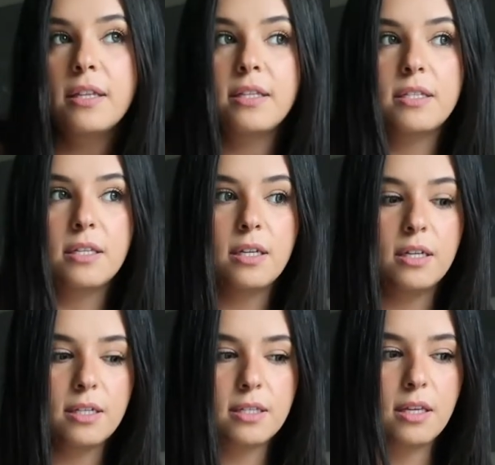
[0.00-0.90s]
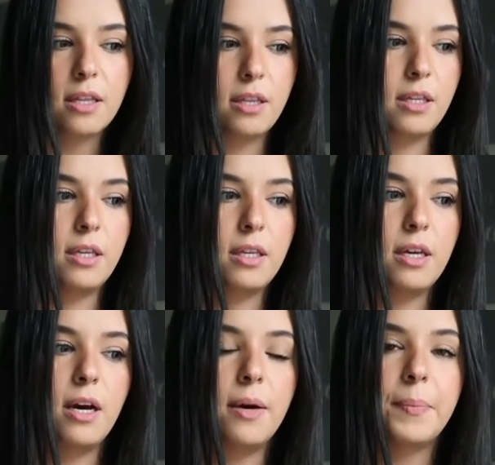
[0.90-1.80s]
This is
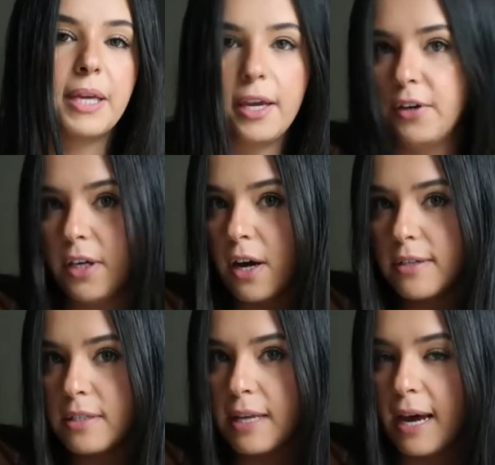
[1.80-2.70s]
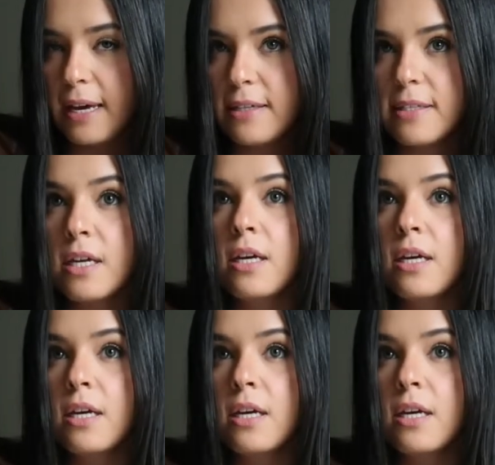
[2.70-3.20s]
the um, carry-on size.